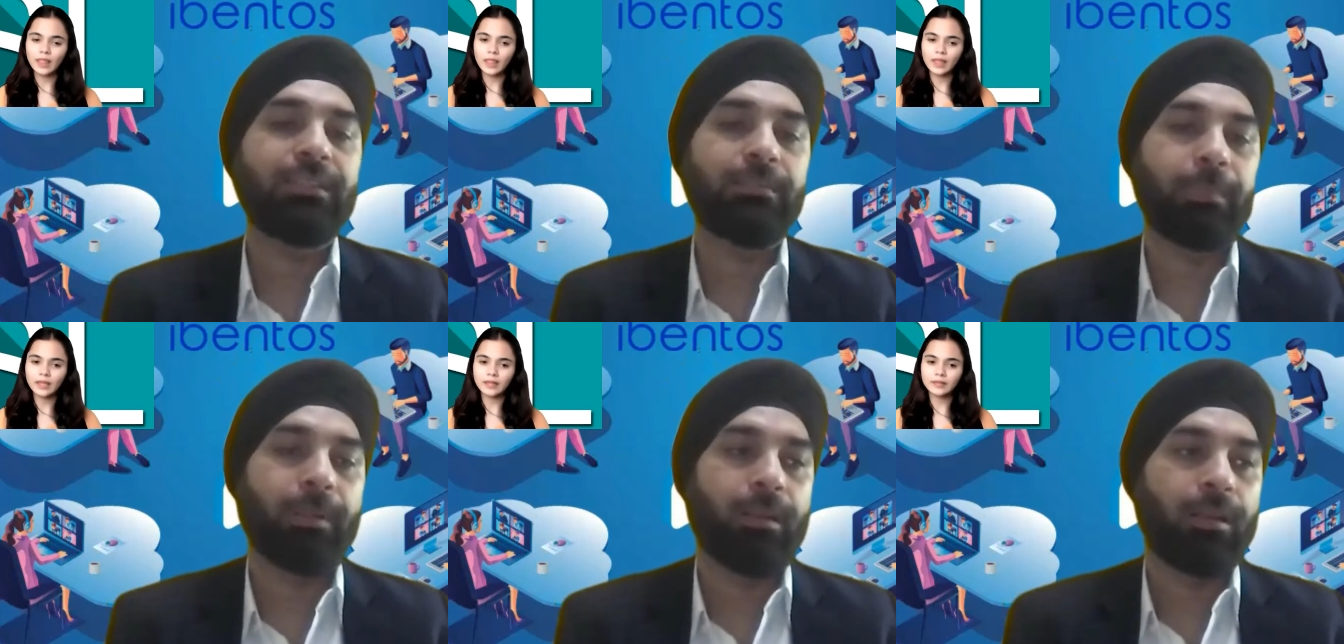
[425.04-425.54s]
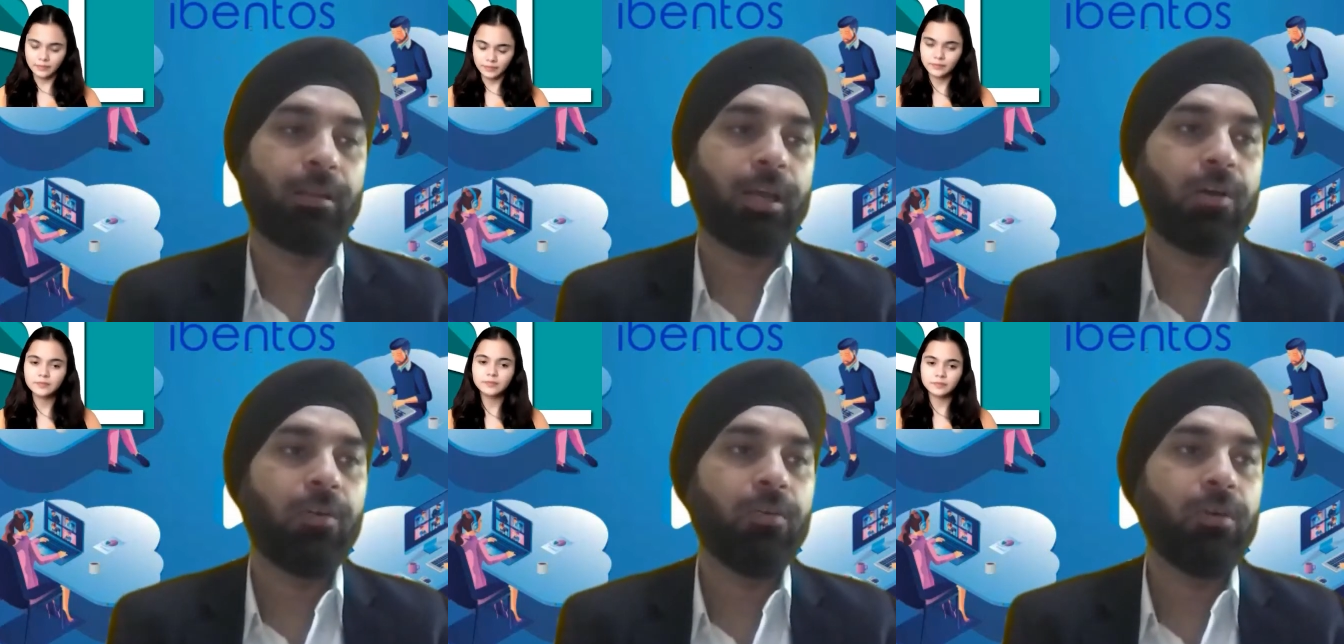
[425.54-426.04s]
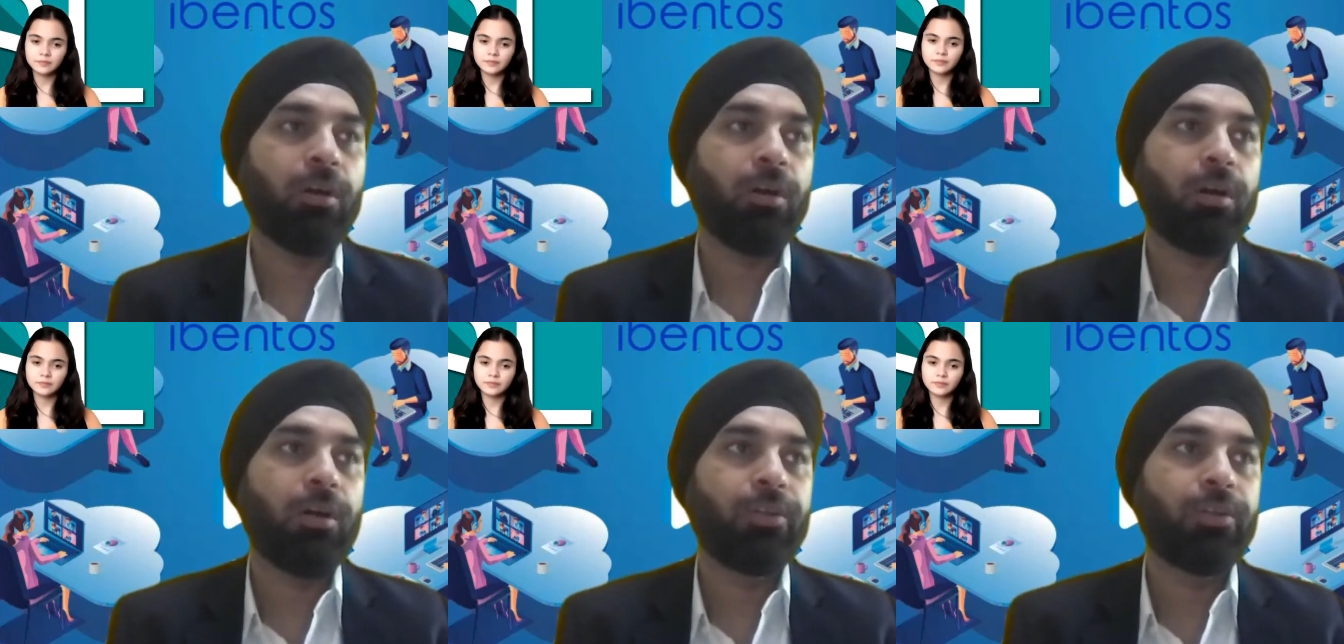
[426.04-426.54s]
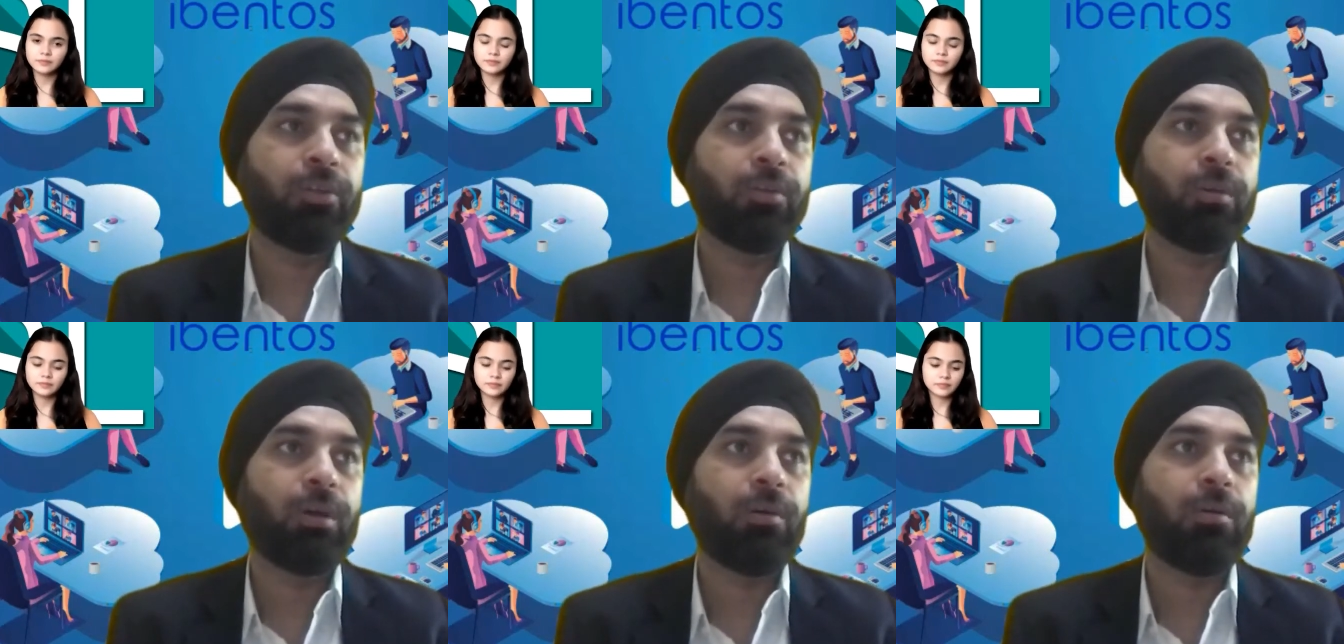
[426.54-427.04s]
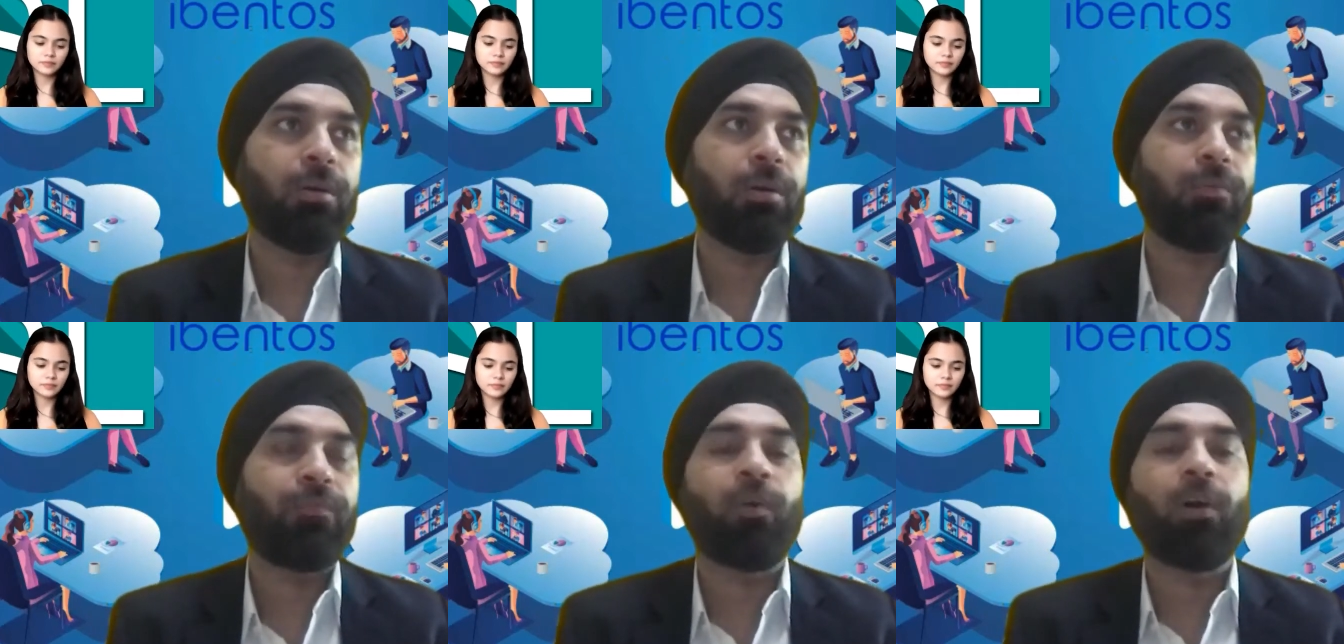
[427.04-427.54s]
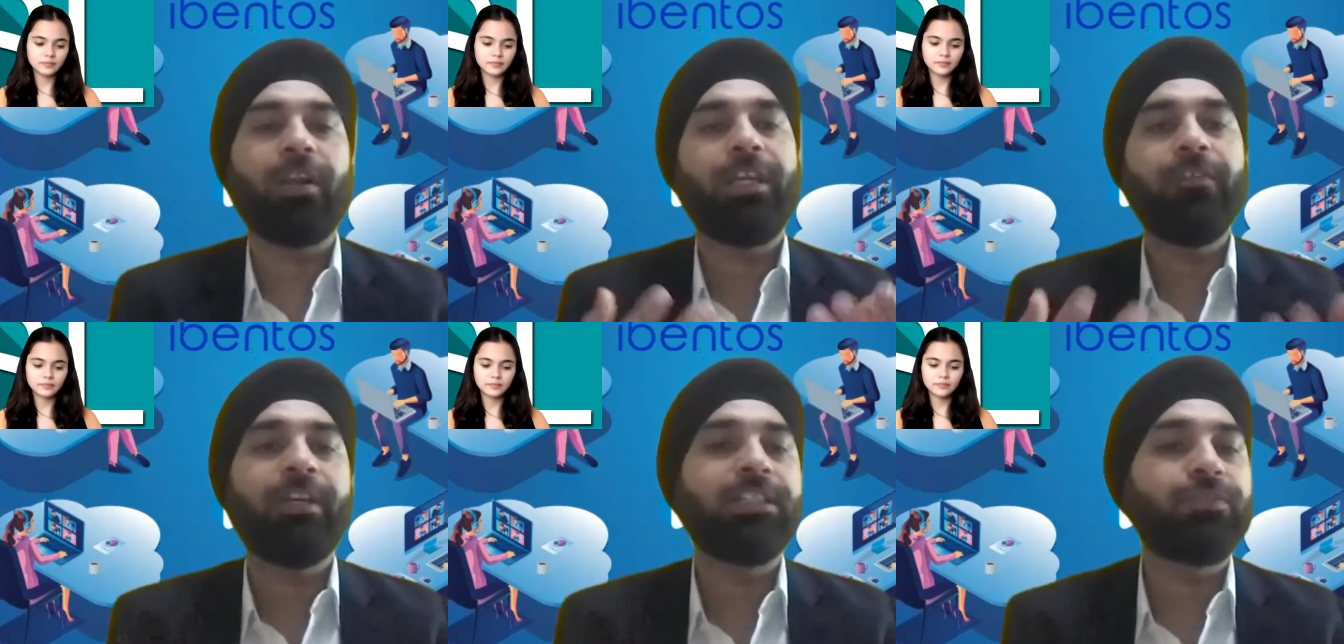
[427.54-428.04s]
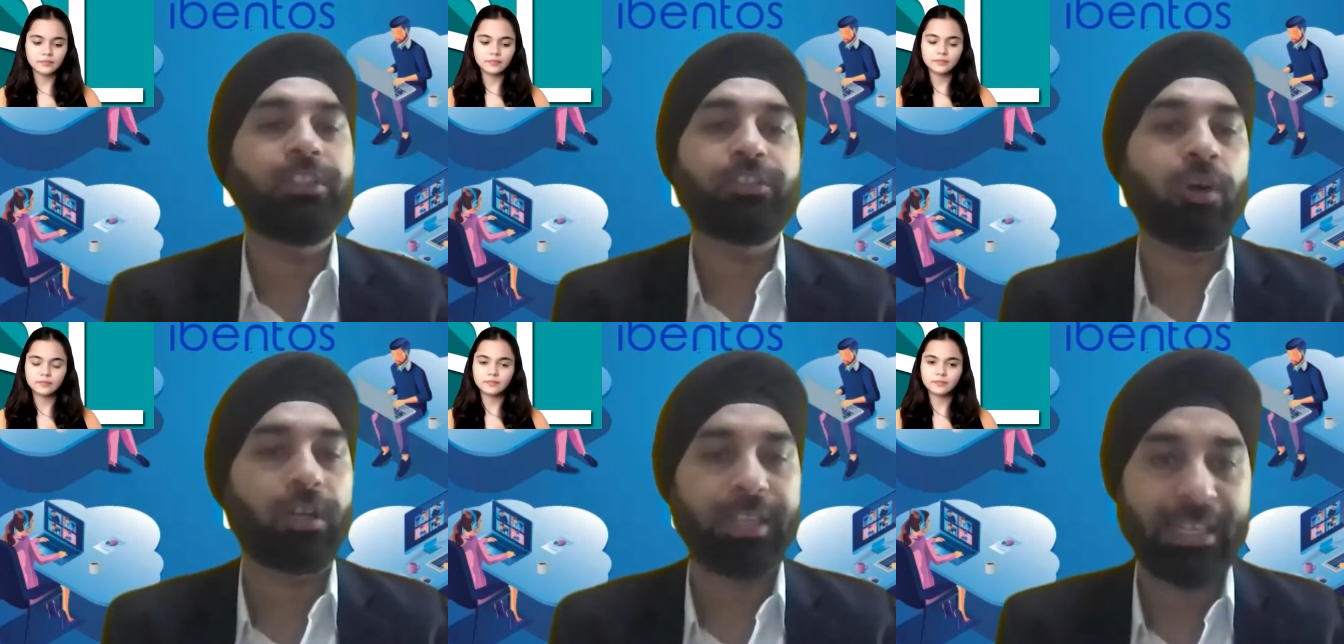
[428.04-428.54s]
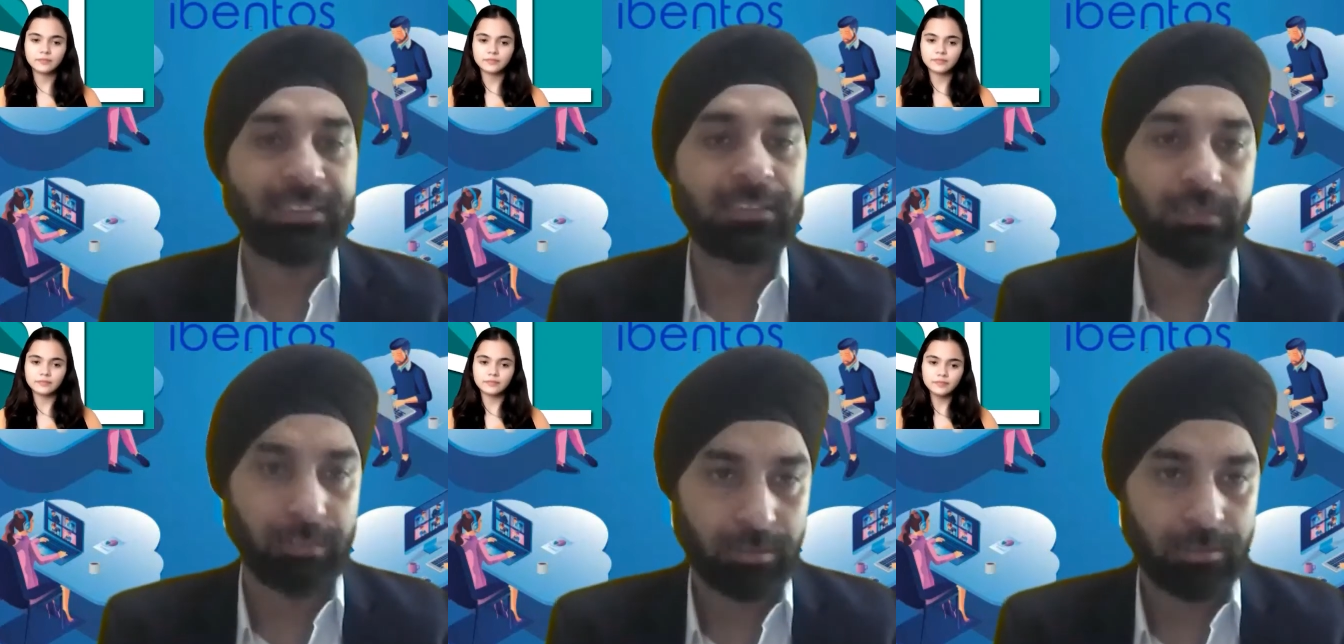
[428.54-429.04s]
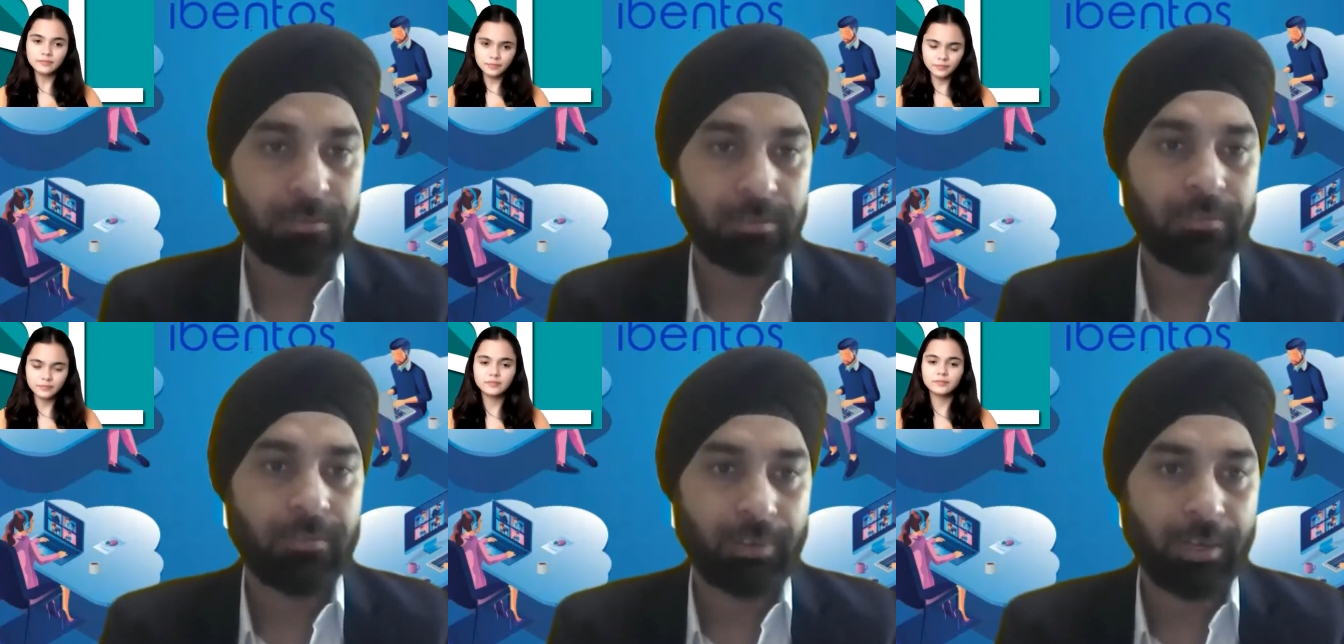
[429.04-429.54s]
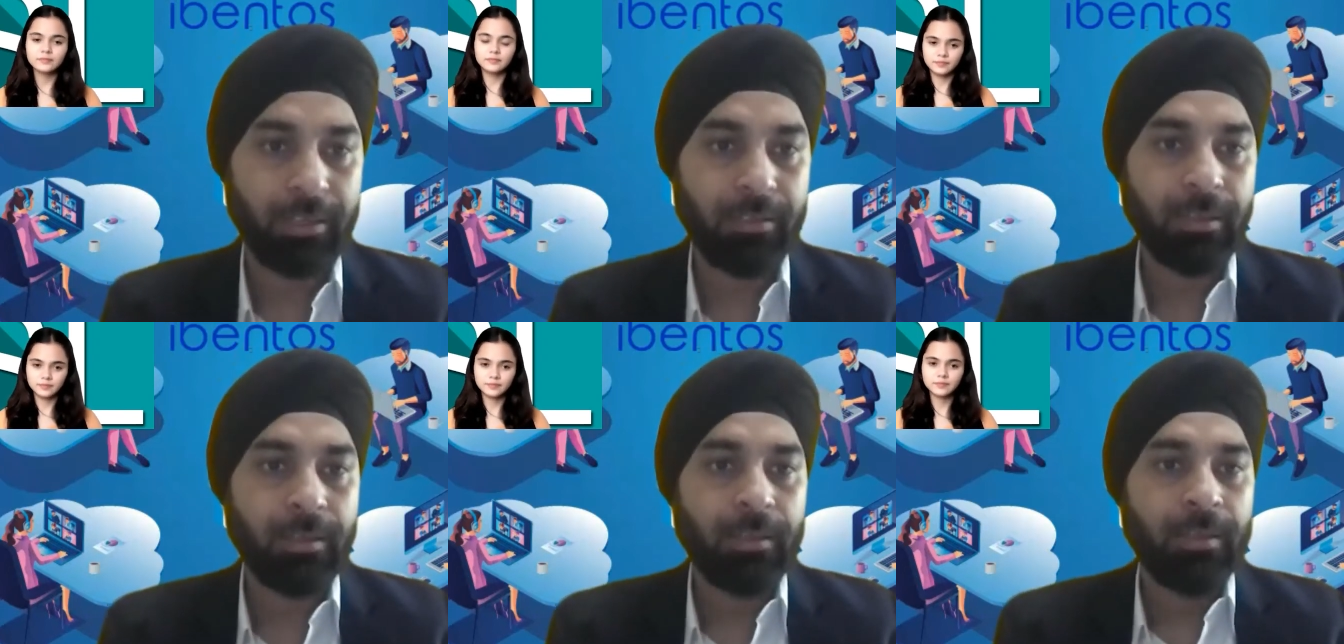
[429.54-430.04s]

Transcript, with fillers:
Speaker 1: simple. Now, uh, you know, for events which got cancelled, mm-hmm. right?